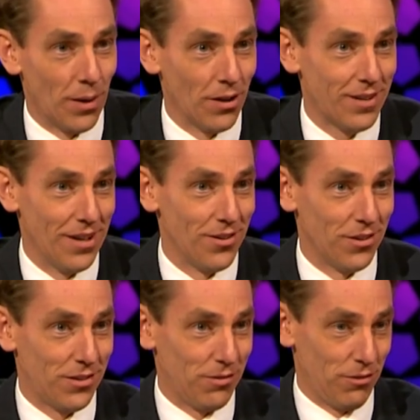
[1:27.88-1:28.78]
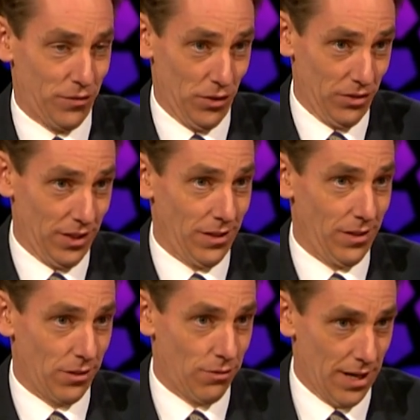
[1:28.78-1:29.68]
bartenders
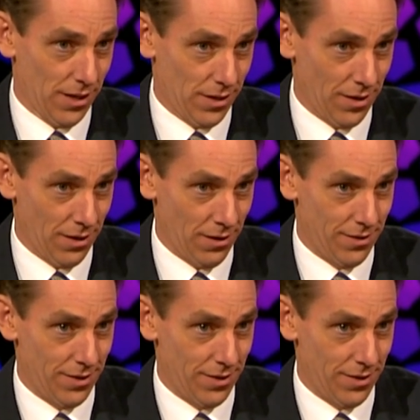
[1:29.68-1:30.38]
refusing your credit card.